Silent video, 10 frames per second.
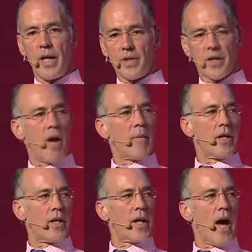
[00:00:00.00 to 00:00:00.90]
is coming
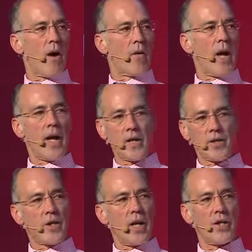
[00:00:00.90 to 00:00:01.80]
to town and
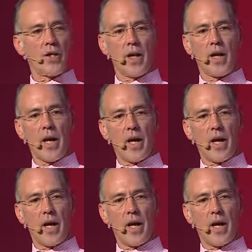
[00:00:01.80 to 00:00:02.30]
it's changing